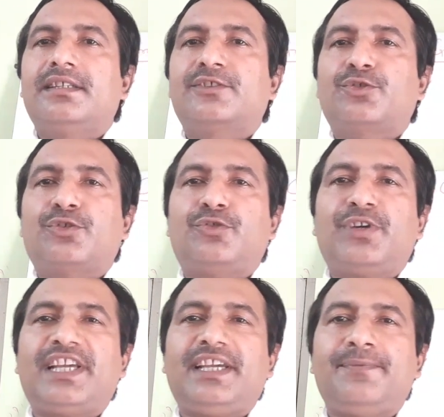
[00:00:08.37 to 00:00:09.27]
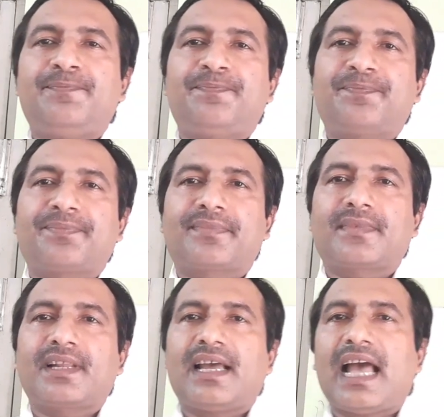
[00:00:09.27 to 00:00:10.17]
So today
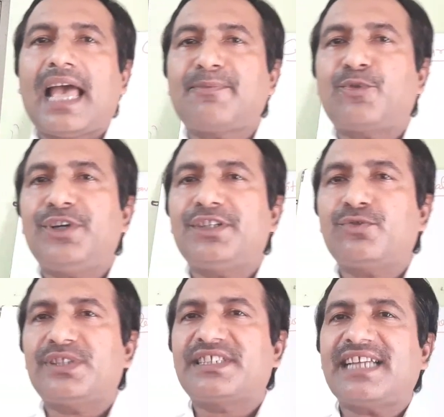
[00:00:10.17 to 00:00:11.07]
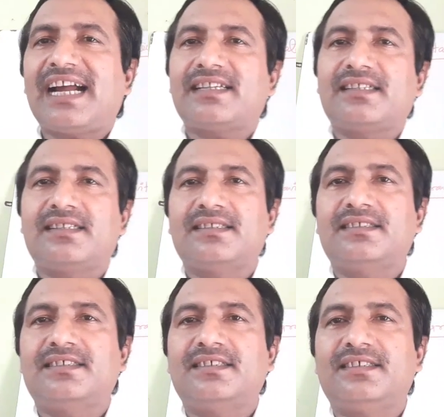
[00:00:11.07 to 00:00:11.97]
I am going to start
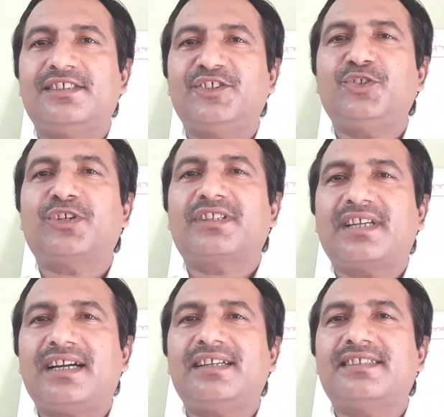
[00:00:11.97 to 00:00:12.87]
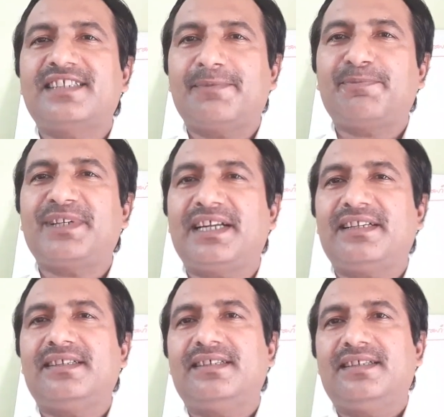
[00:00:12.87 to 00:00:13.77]
your third chapter,